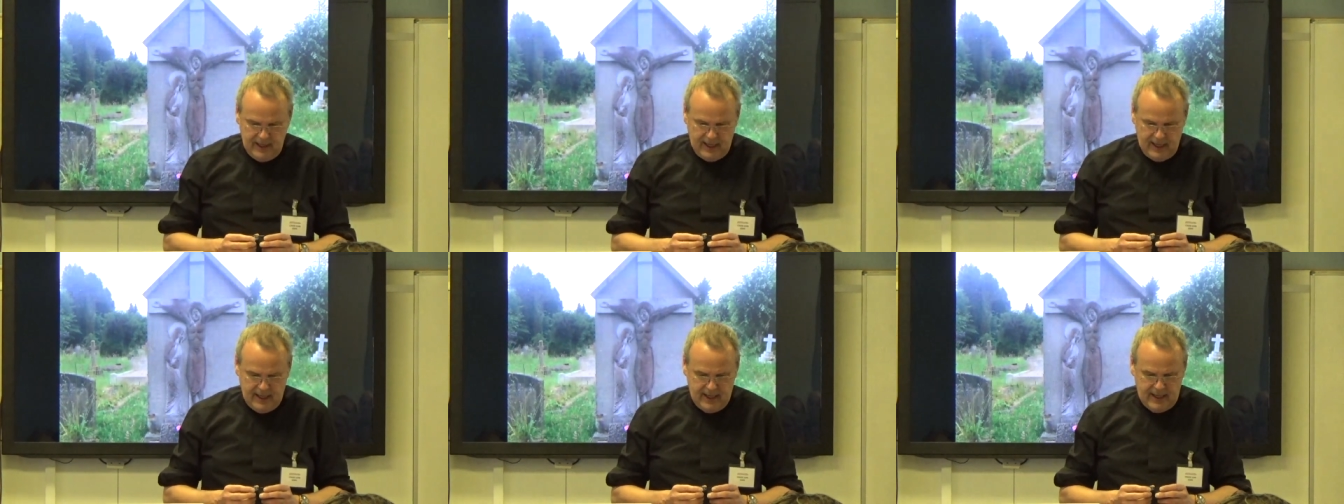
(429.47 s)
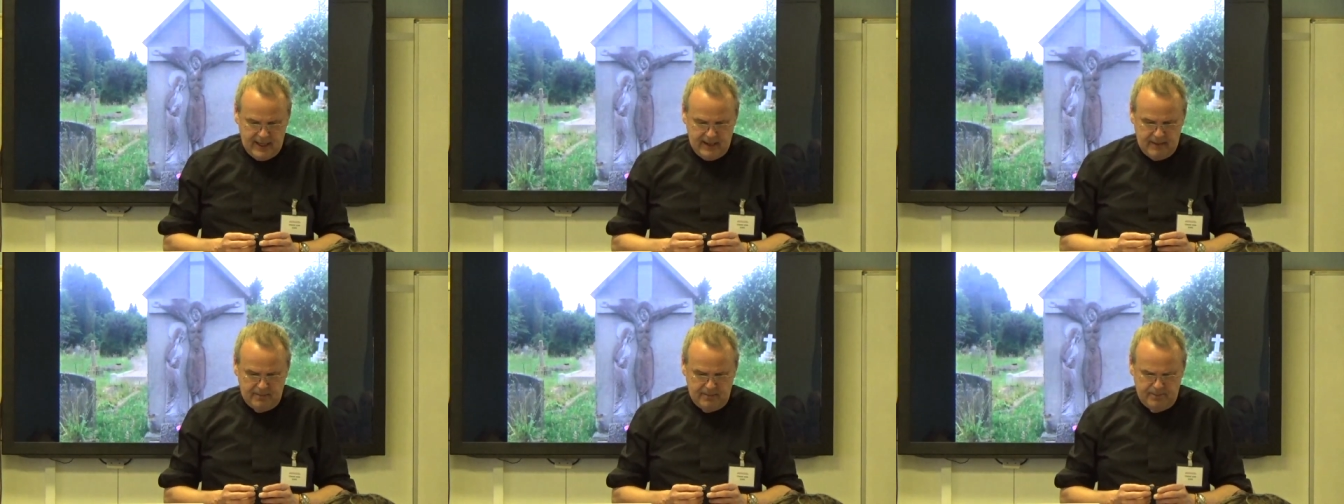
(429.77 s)
uh,
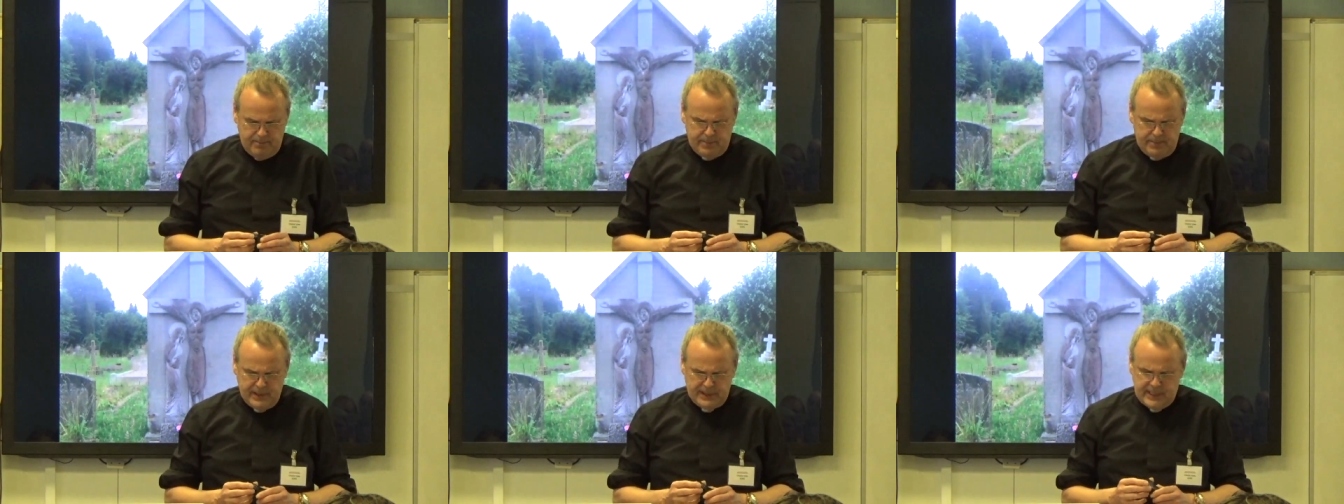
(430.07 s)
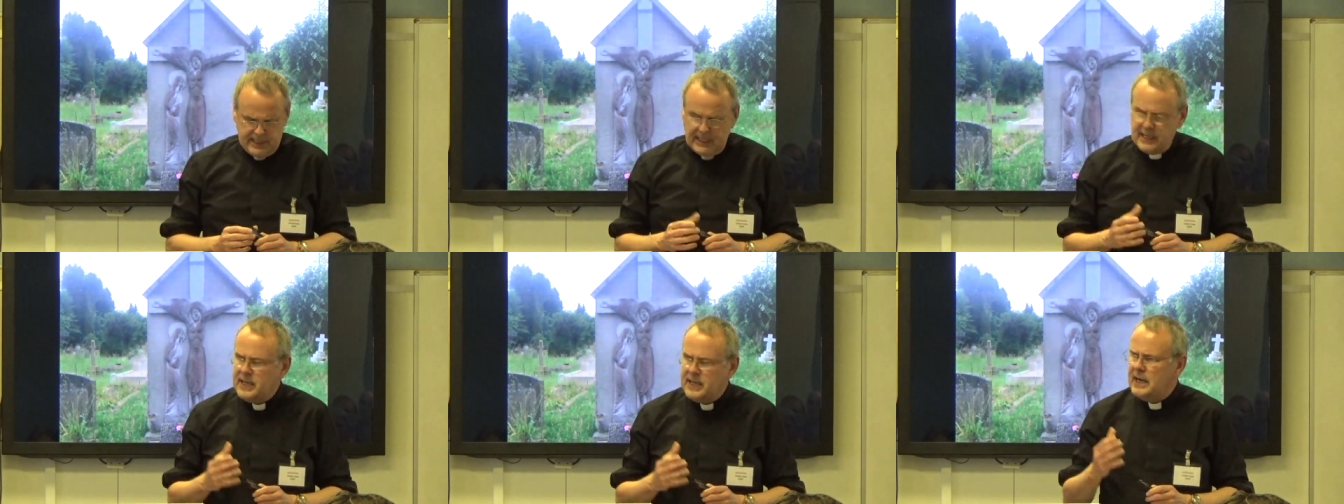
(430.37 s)
and
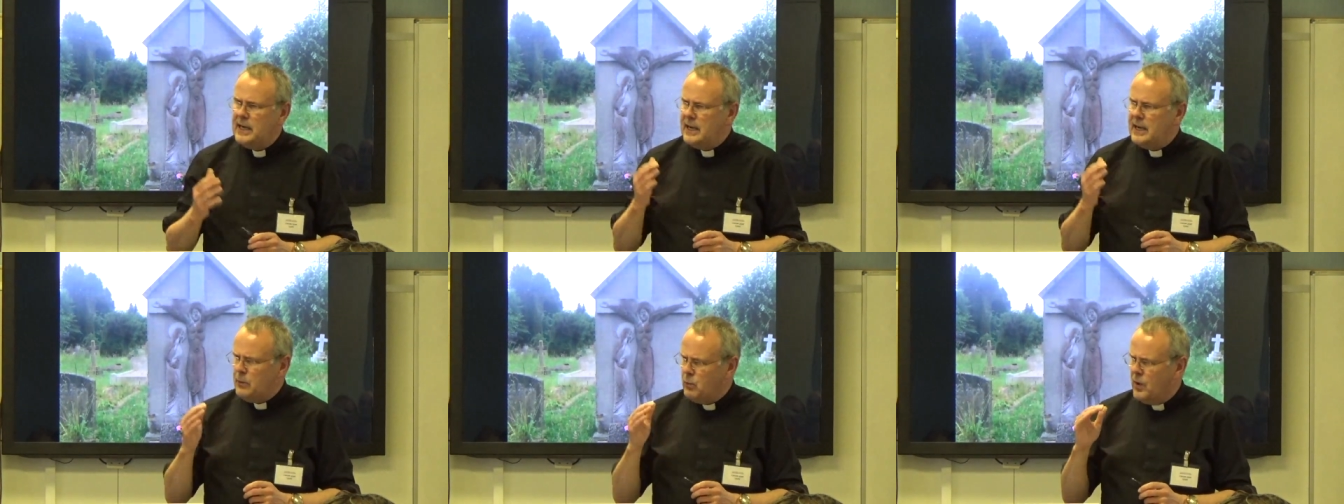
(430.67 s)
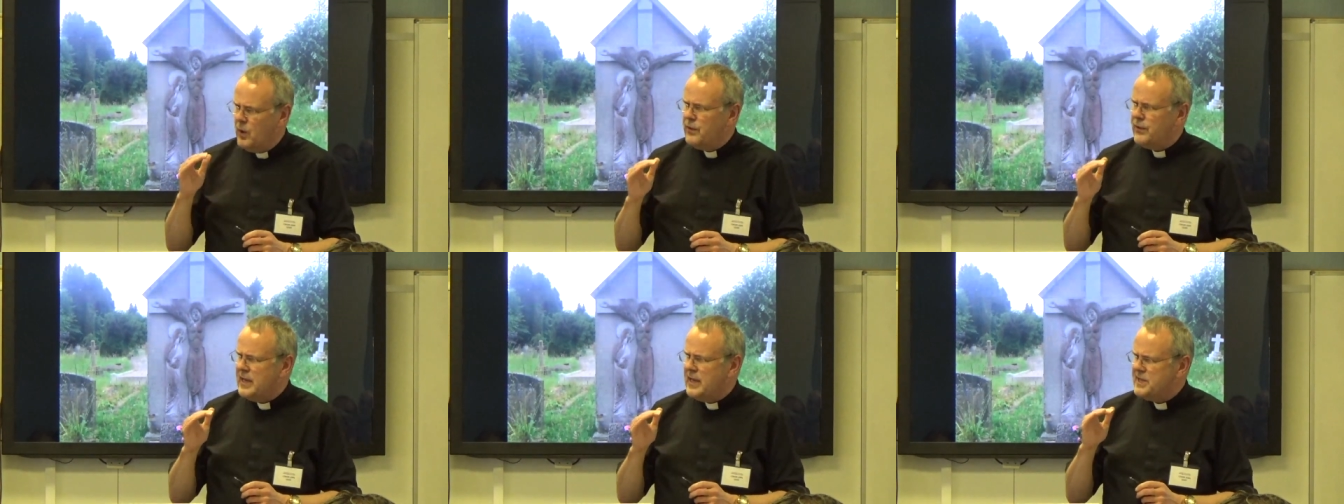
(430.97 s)
particularly
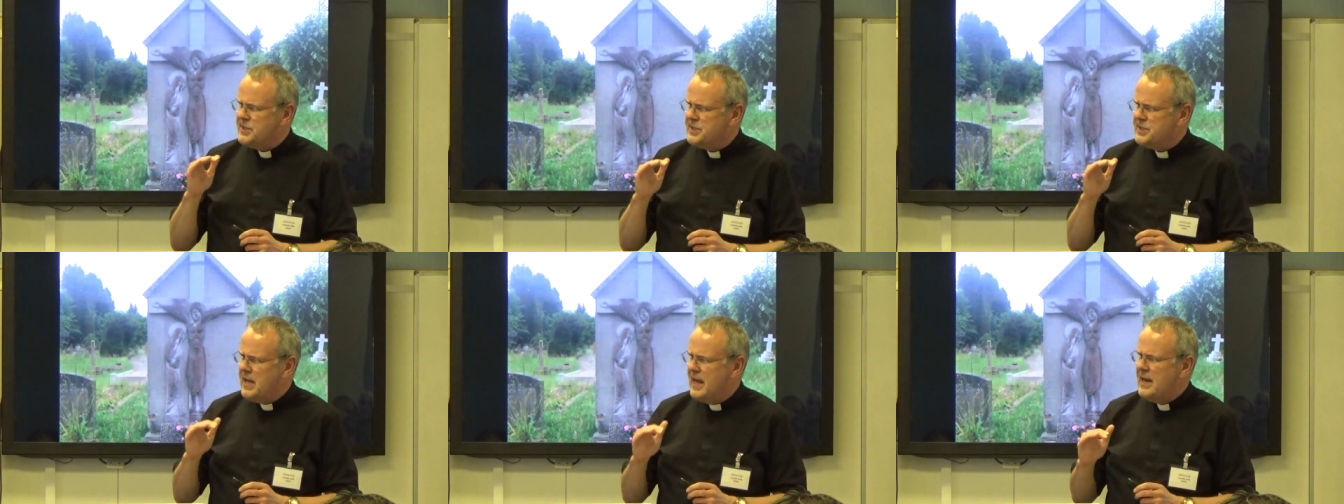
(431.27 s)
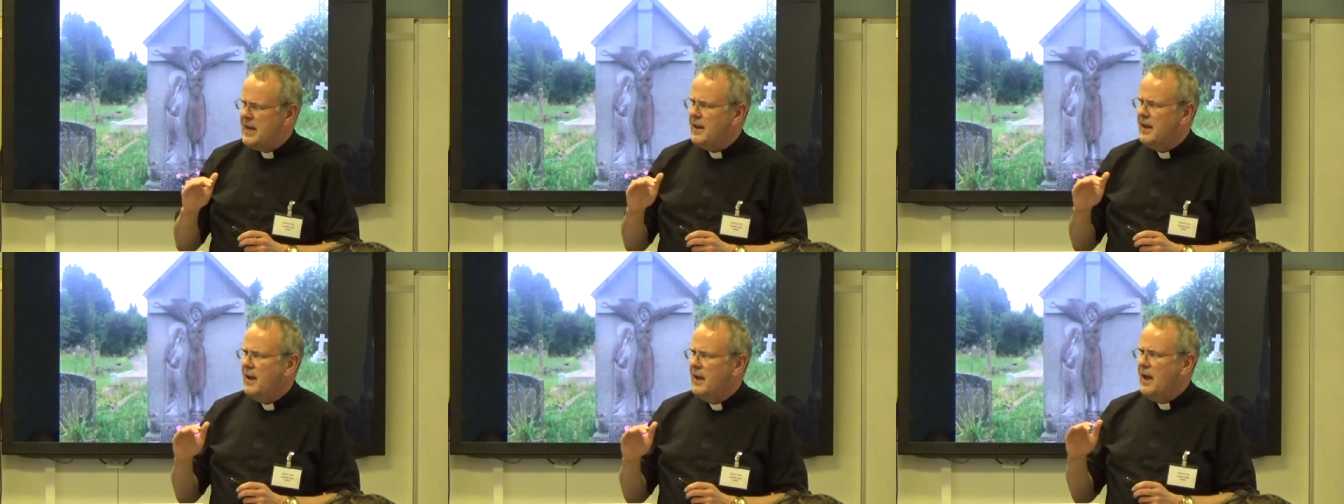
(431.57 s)
what they
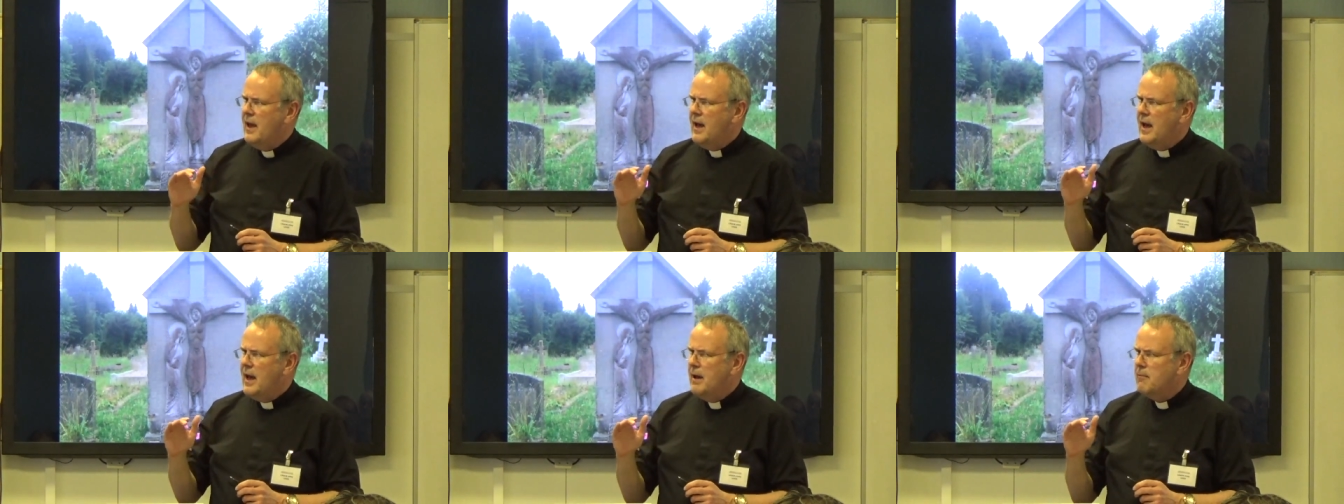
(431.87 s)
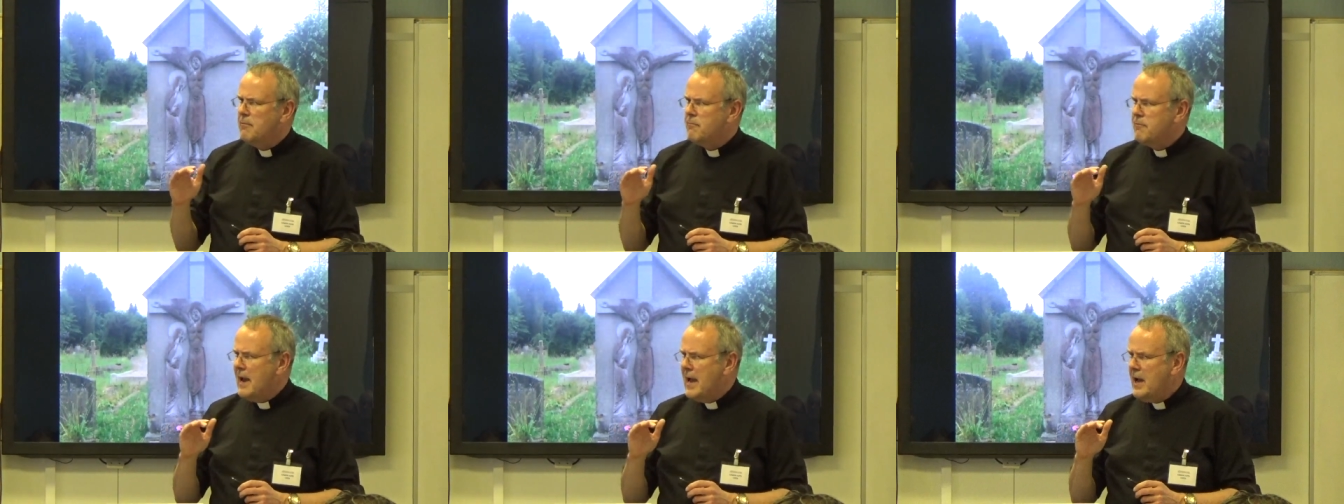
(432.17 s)
said
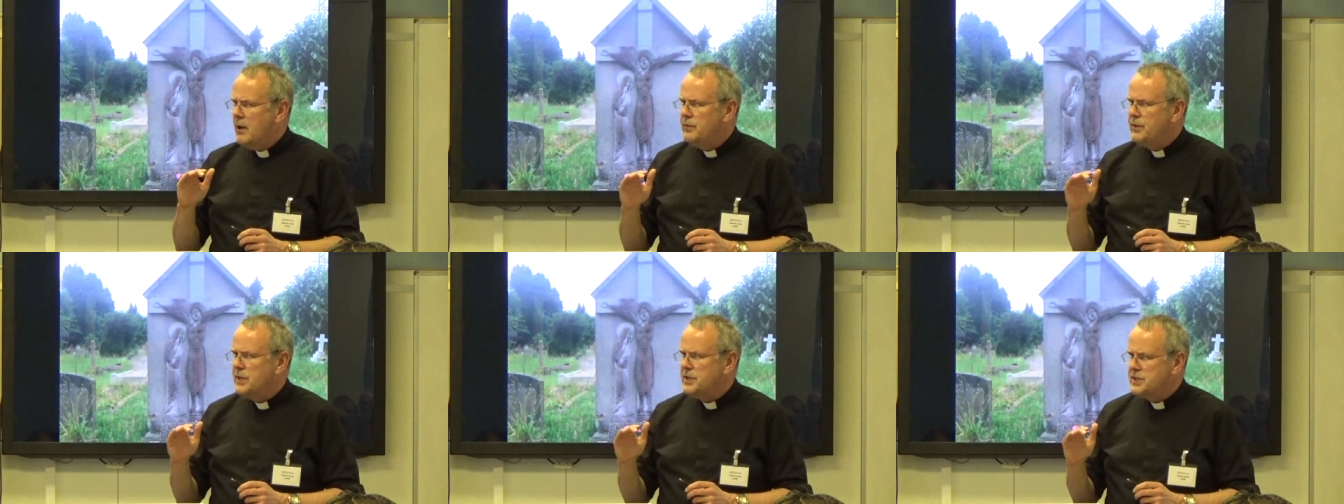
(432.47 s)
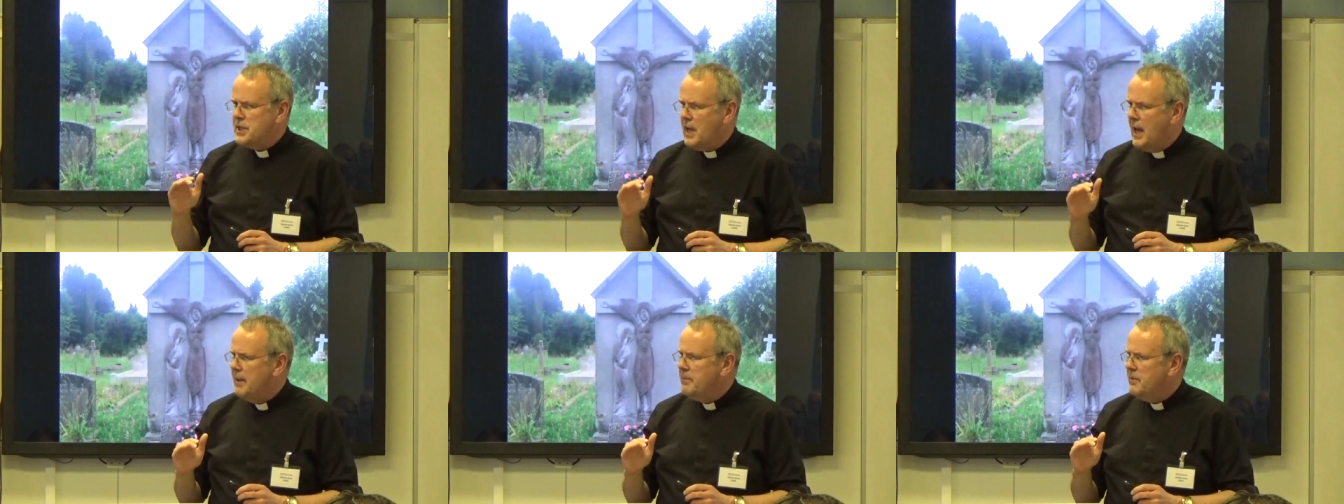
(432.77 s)
around the
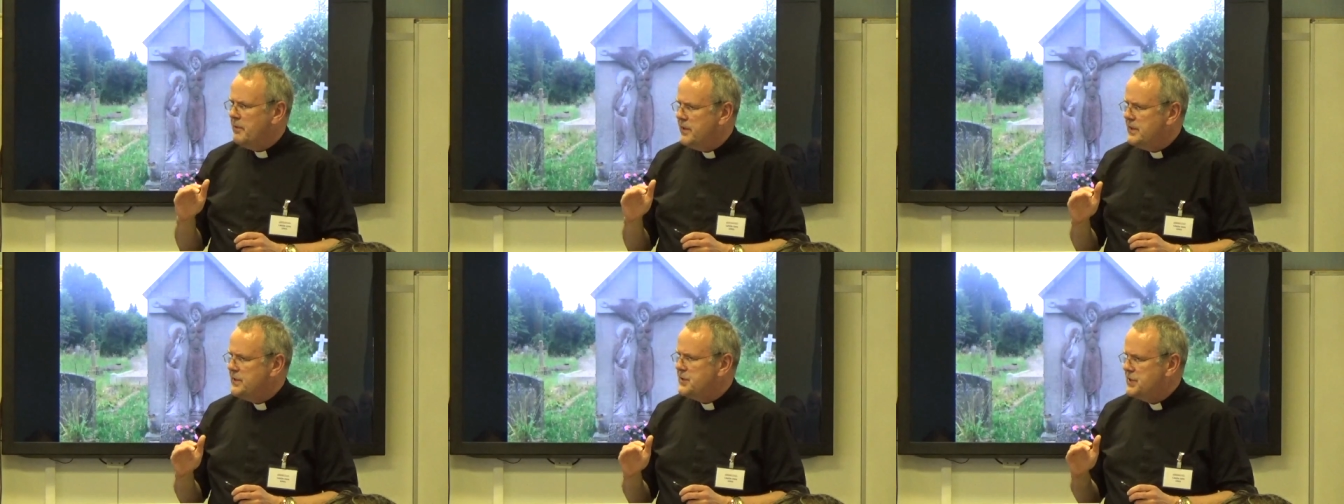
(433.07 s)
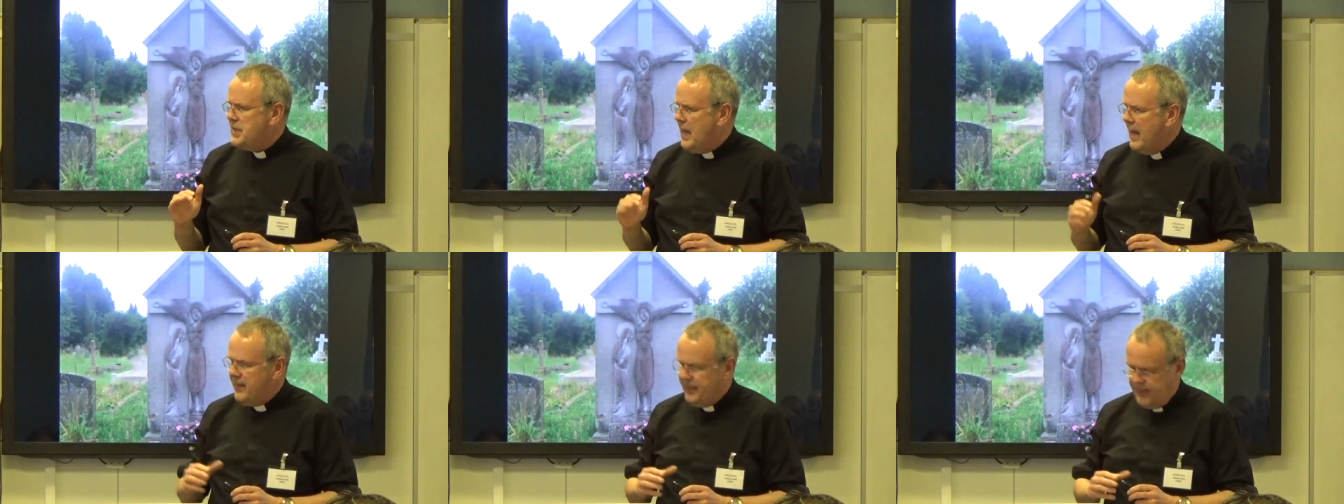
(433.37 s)
time of his
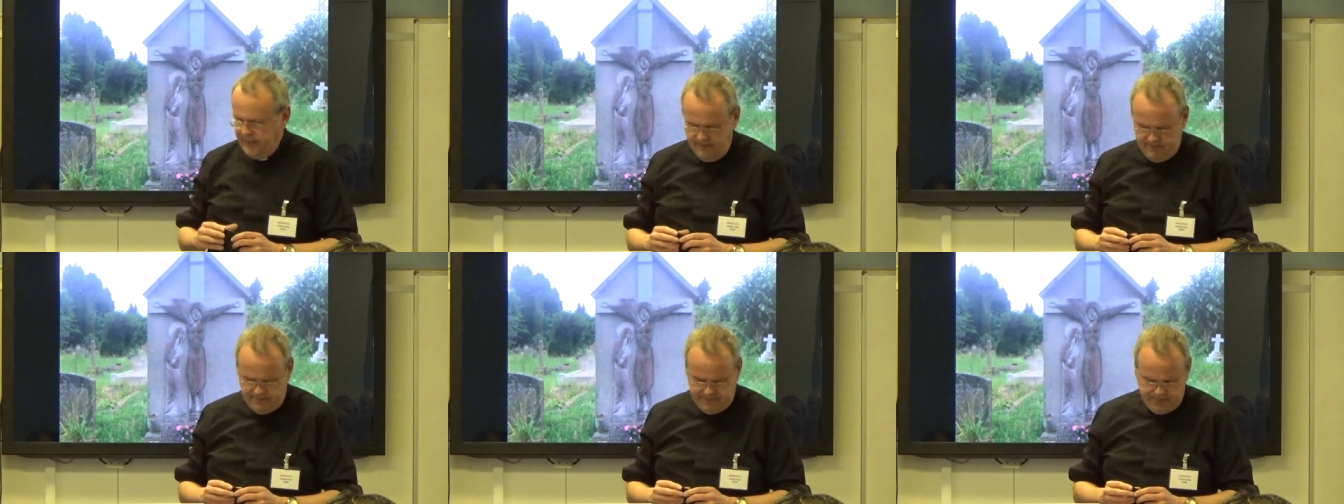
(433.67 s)
death.